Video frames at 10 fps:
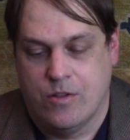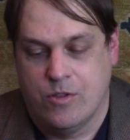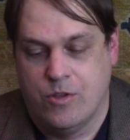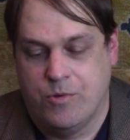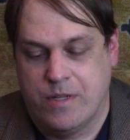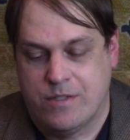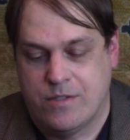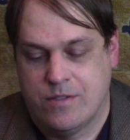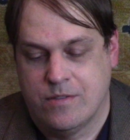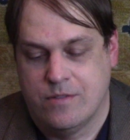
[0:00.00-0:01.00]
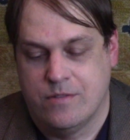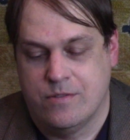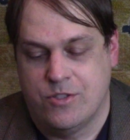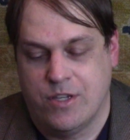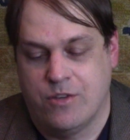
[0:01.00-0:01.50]
Lewis
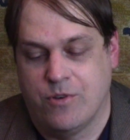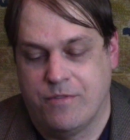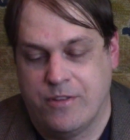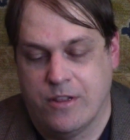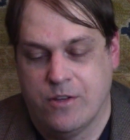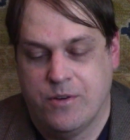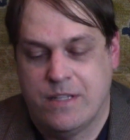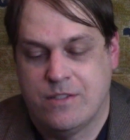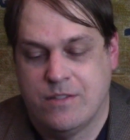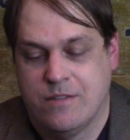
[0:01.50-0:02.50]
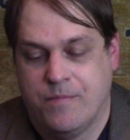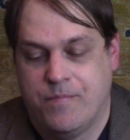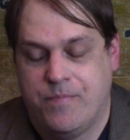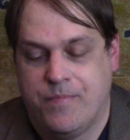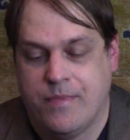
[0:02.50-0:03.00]
G. Griffin Lewis
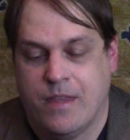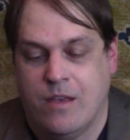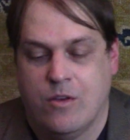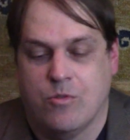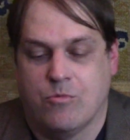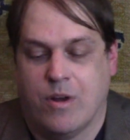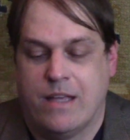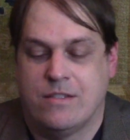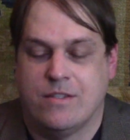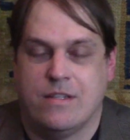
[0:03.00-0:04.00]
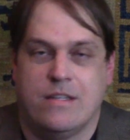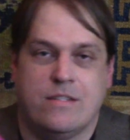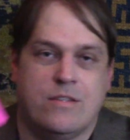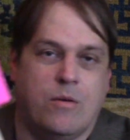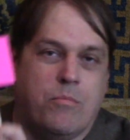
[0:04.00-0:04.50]
writes in
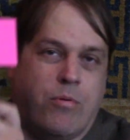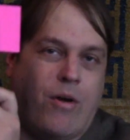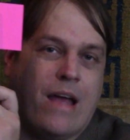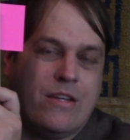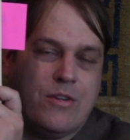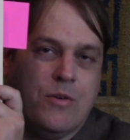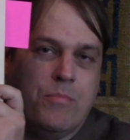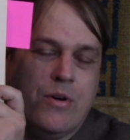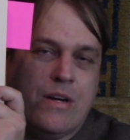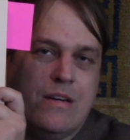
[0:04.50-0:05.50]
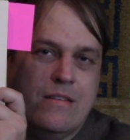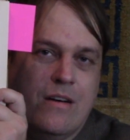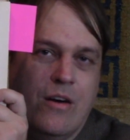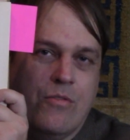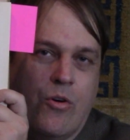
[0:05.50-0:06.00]
his practical book
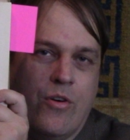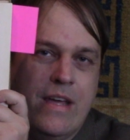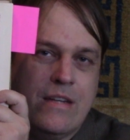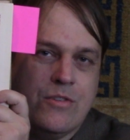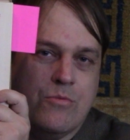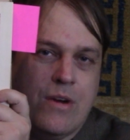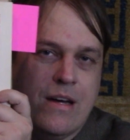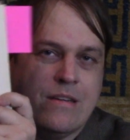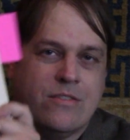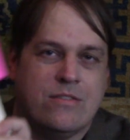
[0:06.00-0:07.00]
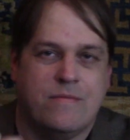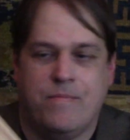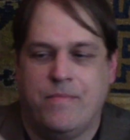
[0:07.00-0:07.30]
of Oriental rugs